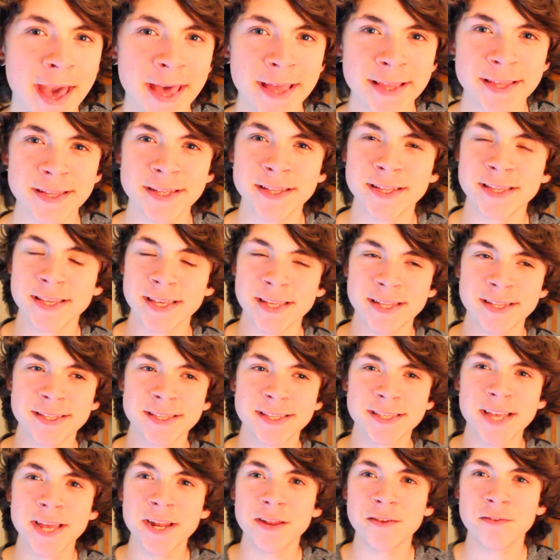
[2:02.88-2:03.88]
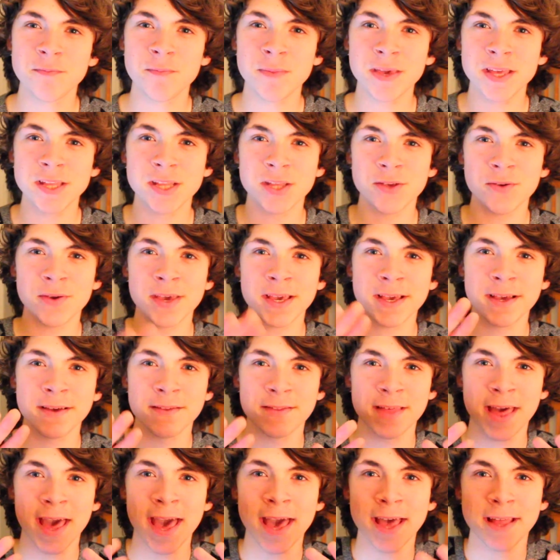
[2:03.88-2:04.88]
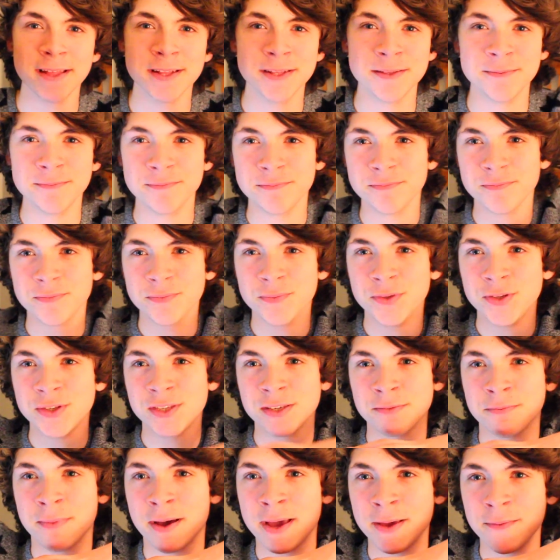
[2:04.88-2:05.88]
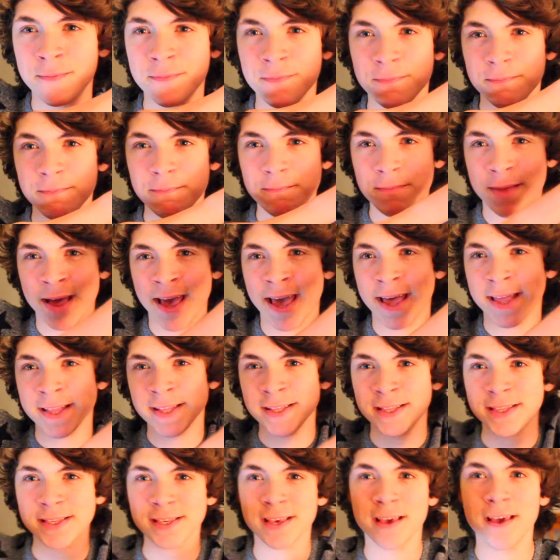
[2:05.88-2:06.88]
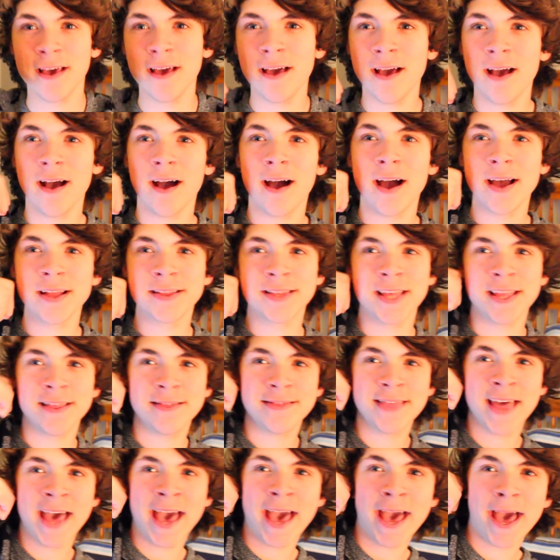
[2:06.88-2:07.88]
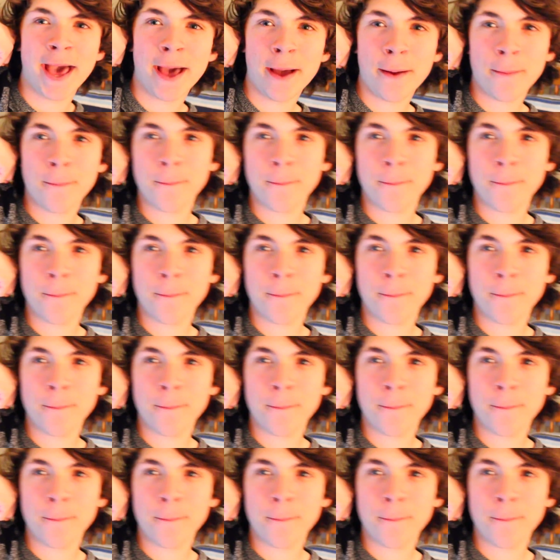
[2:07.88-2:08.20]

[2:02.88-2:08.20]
and instead of me doing that and using my hands, I did that.